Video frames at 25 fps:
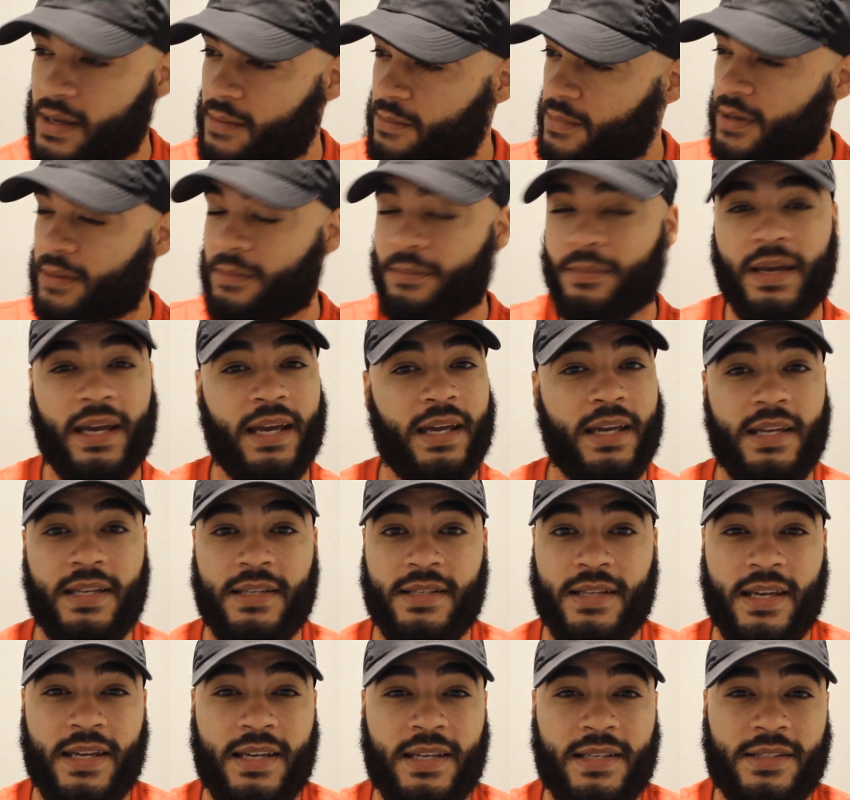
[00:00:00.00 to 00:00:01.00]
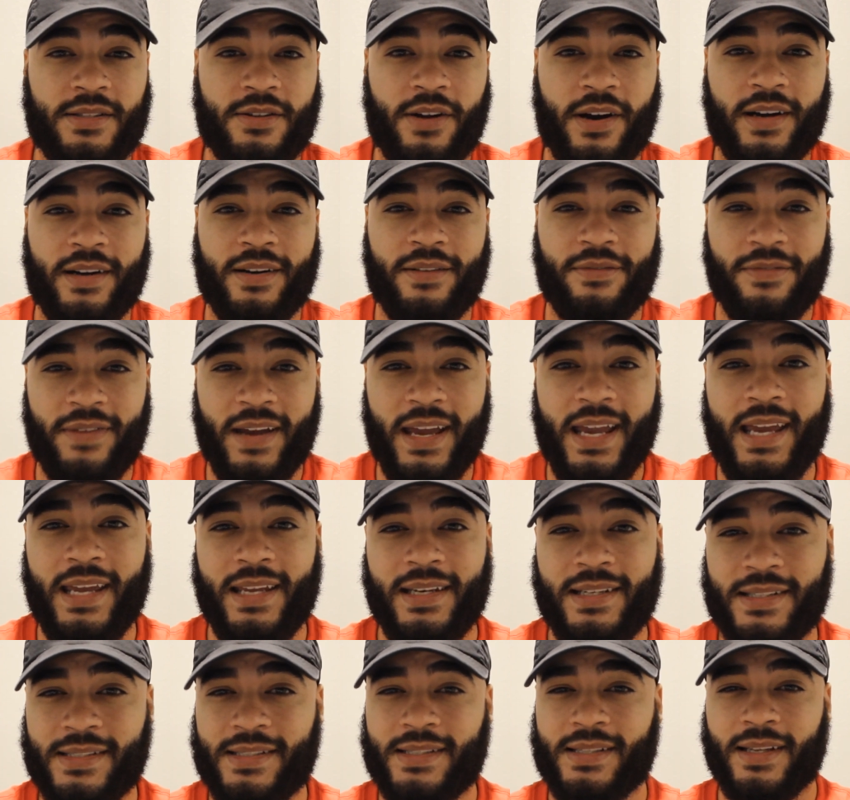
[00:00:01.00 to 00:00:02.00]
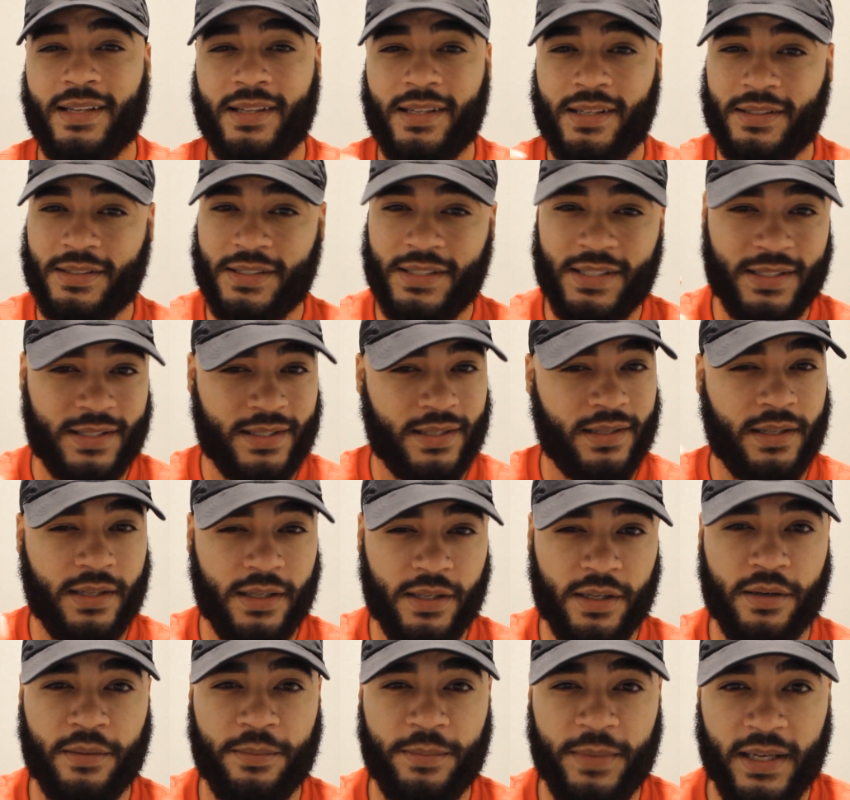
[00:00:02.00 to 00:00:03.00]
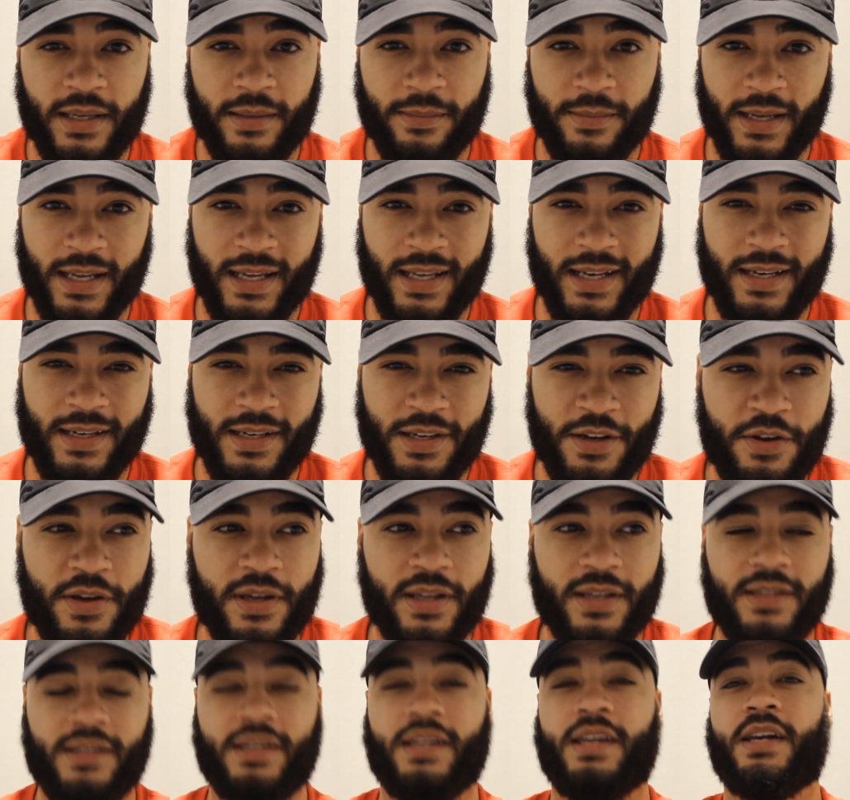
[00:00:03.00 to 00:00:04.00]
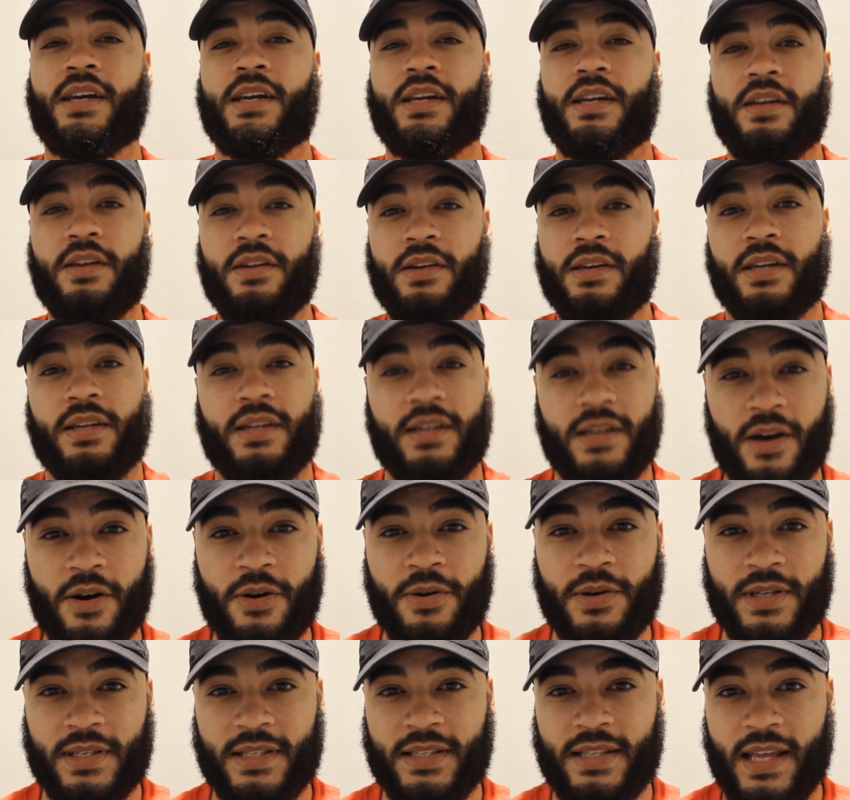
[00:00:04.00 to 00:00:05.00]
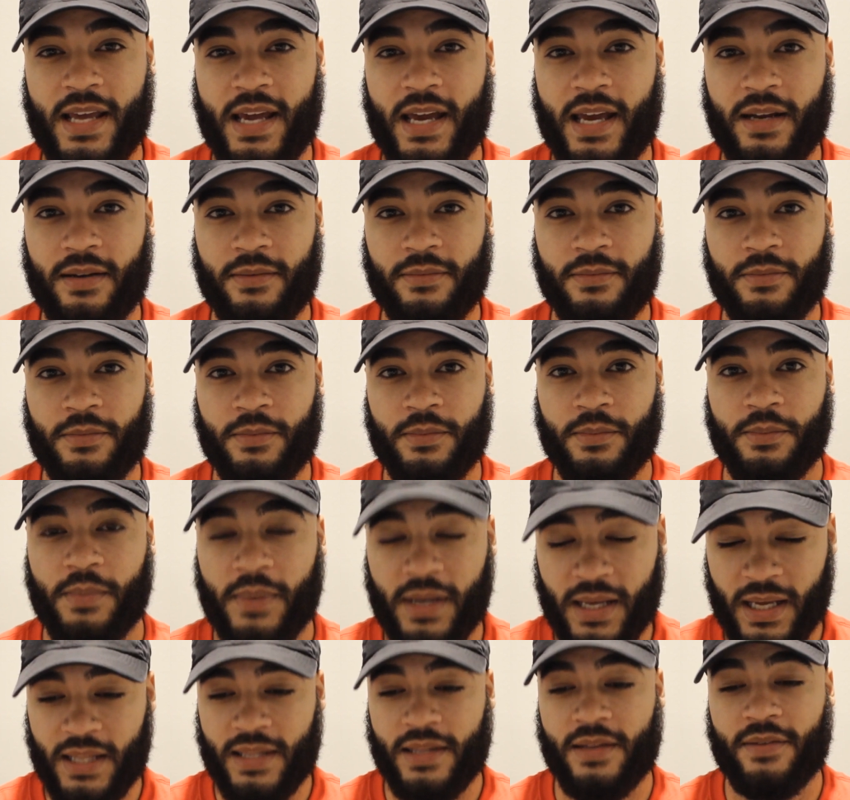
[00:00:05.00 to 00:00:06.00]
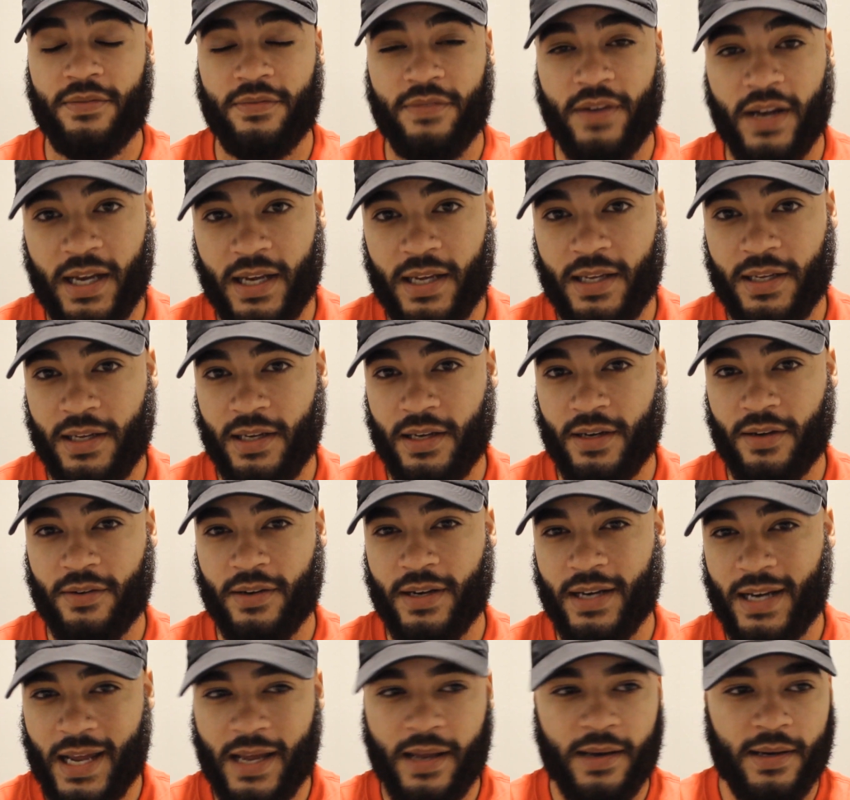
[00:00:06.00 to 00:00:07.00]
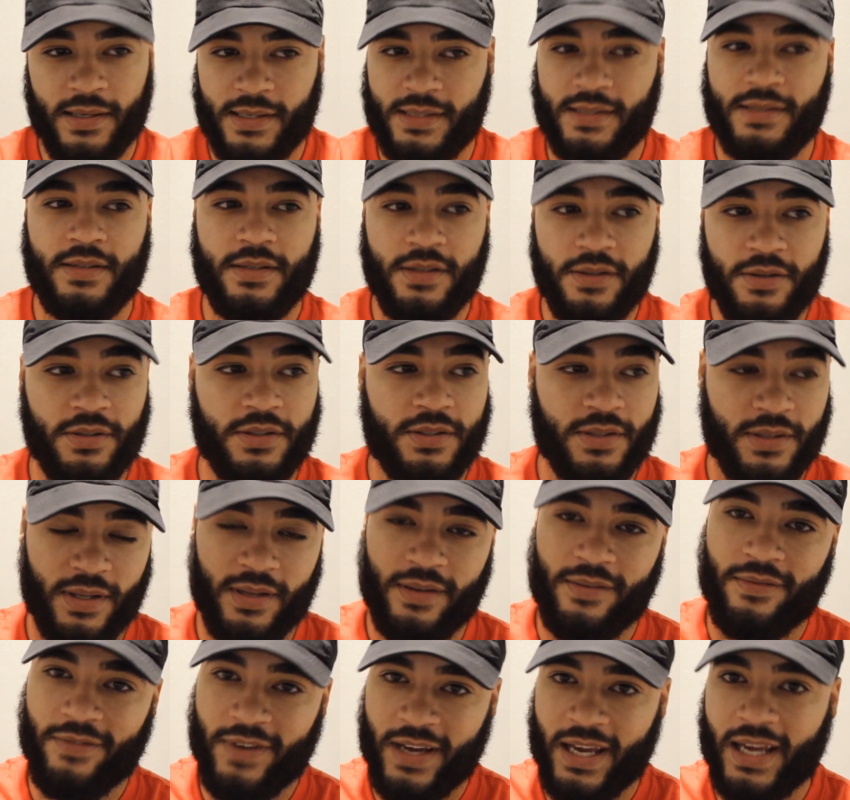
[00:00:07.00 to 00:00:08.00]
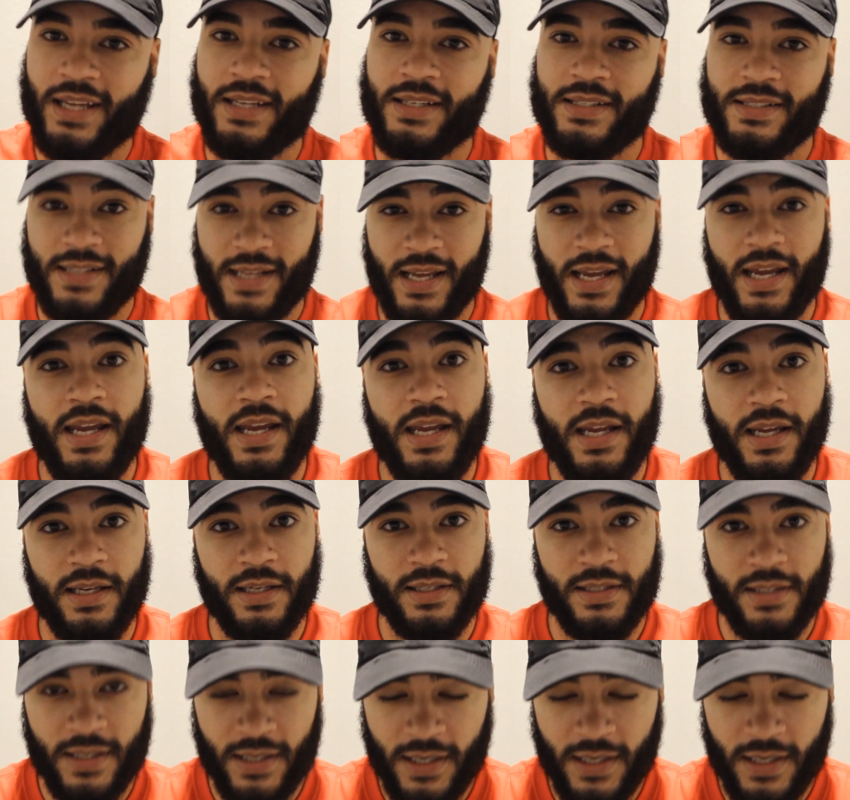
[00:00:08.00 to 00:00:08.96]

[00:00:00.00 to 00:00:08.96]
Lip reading: But man, he started to fade just a little bit, man, and you could notice that in the fight, and that is due to the advanced age.